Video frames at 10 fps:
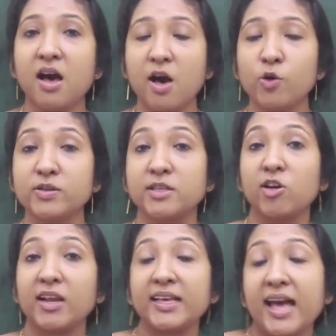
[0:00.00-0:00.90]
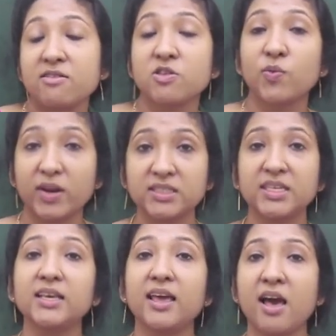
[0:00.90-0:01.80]
a house or
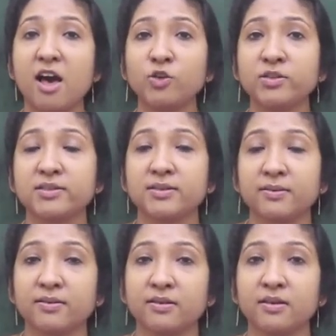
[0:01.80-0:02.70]
constructing a house?